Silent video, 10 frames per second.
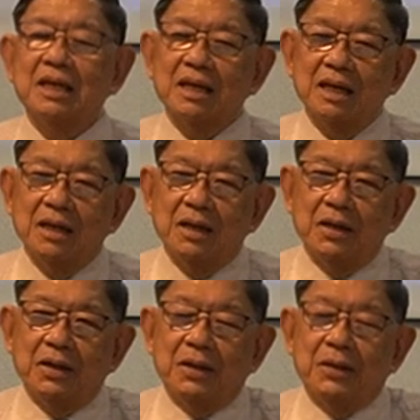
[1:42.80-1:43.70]

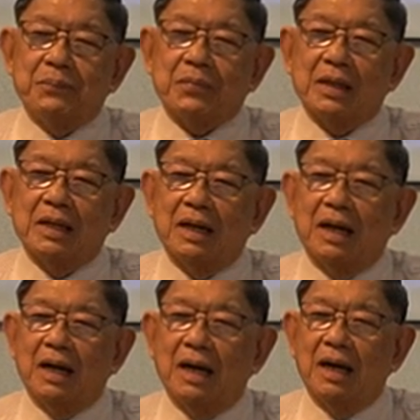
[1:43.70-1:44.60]
No one is speaking in this clip.